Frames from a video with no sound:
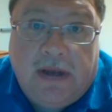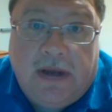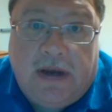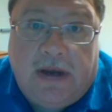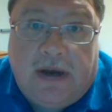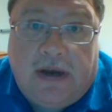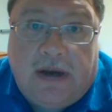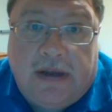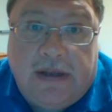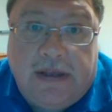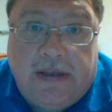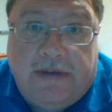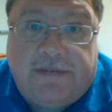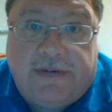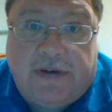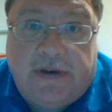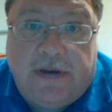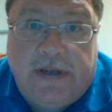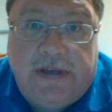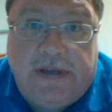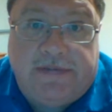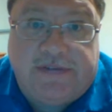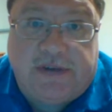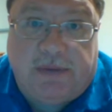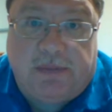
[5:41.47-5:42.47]

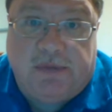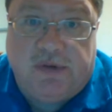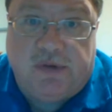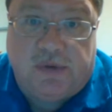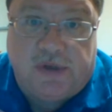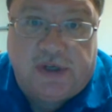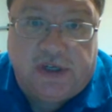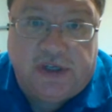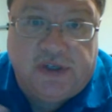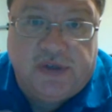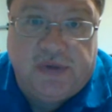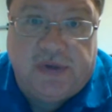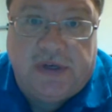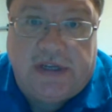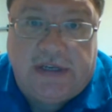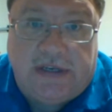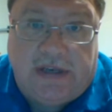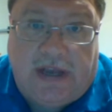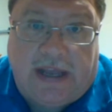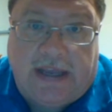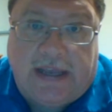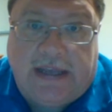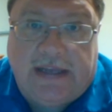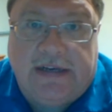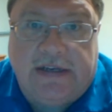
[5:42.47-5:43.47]
if someone were to do it
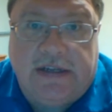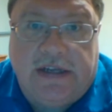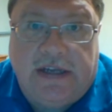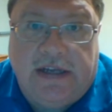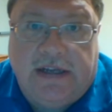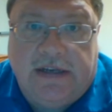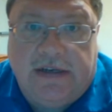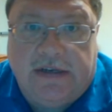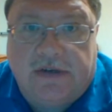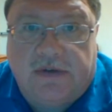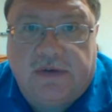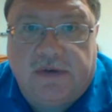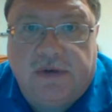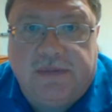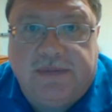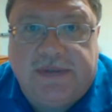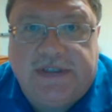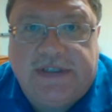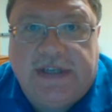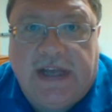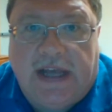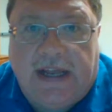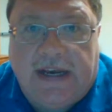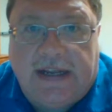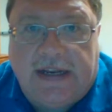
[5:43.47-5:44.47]
like in a group
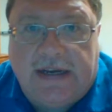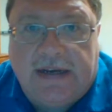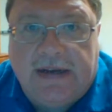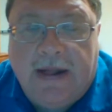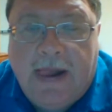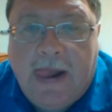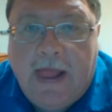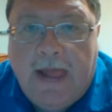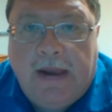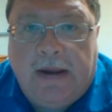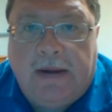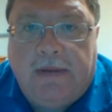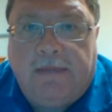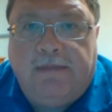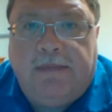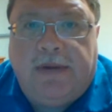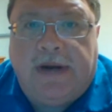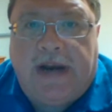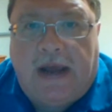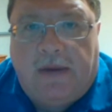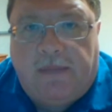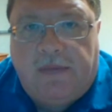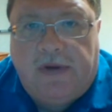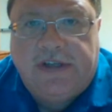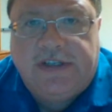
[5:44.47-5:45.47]
setting.
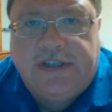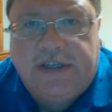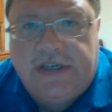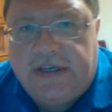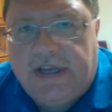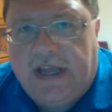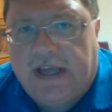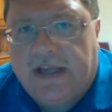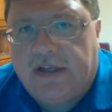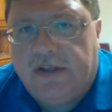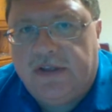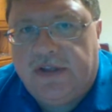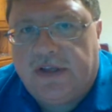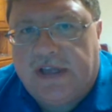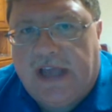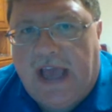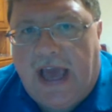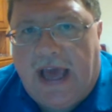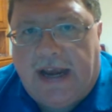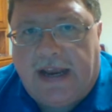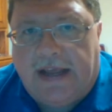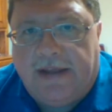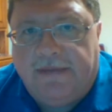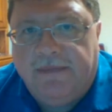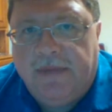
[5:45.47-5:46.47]
But I want you to take a look
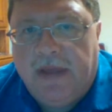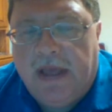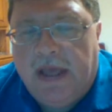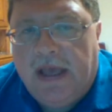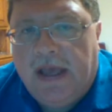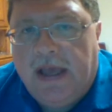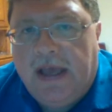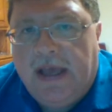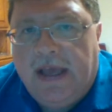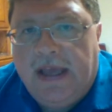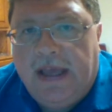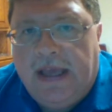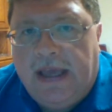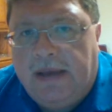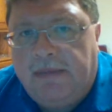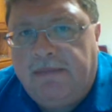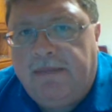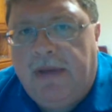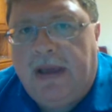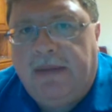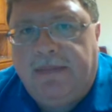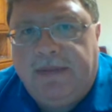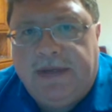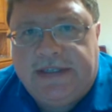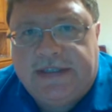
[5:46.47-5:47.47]
at it. It
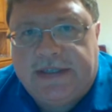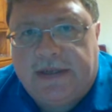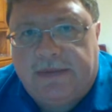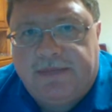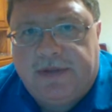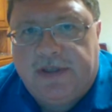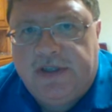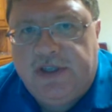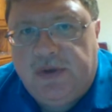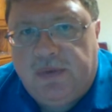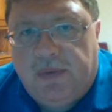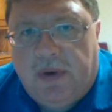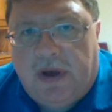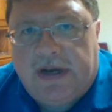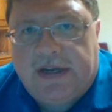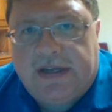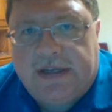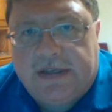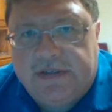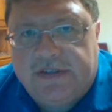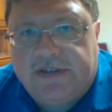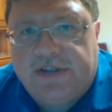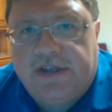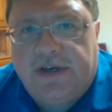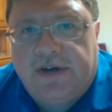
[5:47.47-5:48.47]
might be something you want to
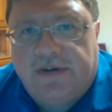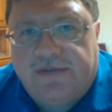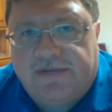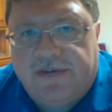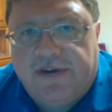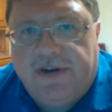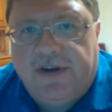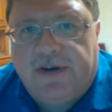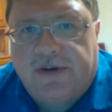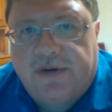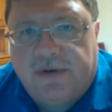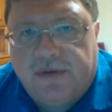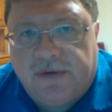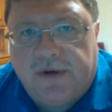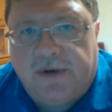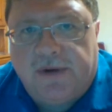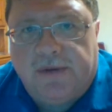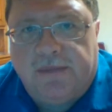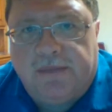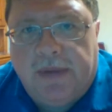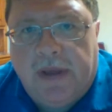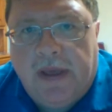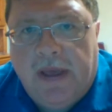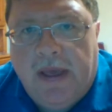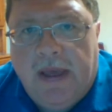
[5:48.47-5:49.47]
consider for your
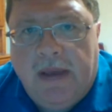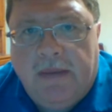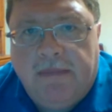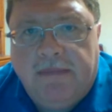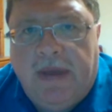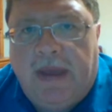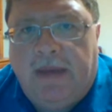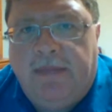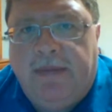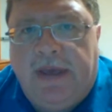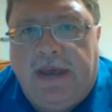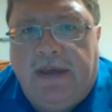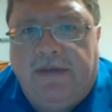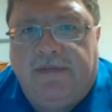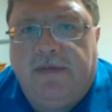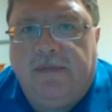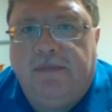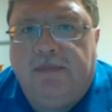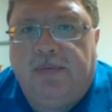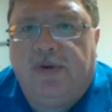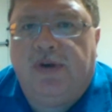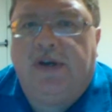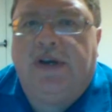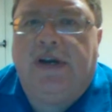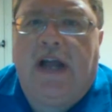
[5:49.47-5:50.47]
group. Maybe even
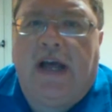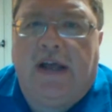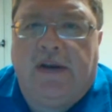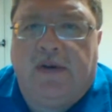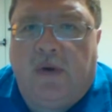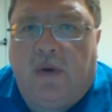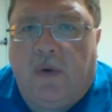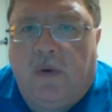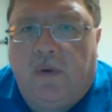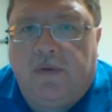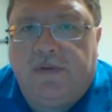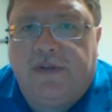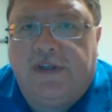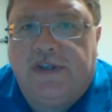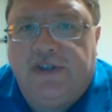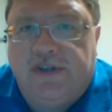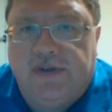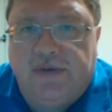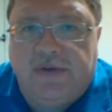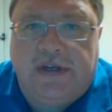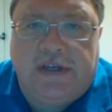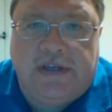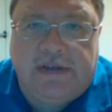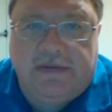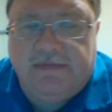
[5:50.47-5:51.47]
put it on hold and
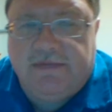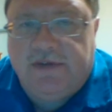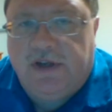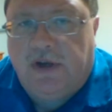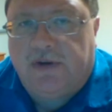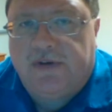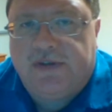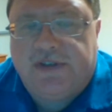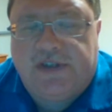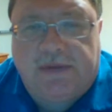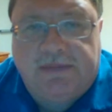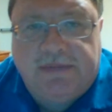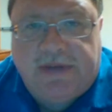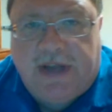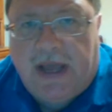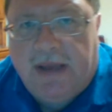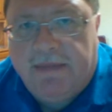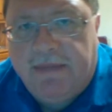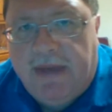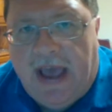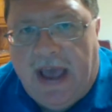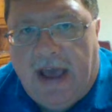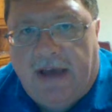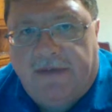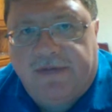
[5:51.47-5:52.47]
do it,
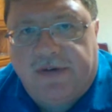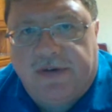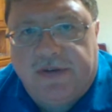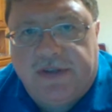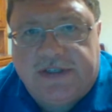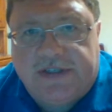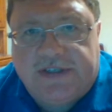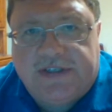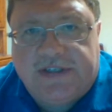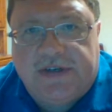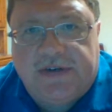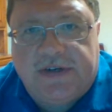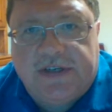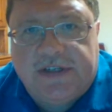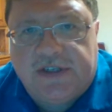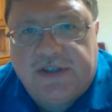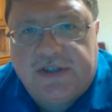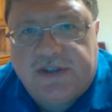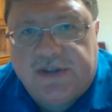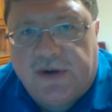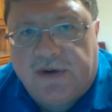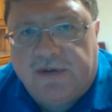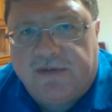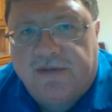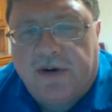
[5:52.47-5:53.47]
sometime after this series
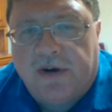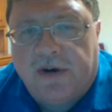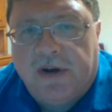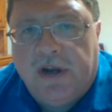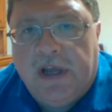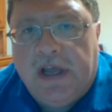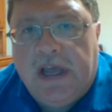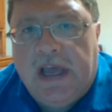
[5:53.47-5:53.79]
is over,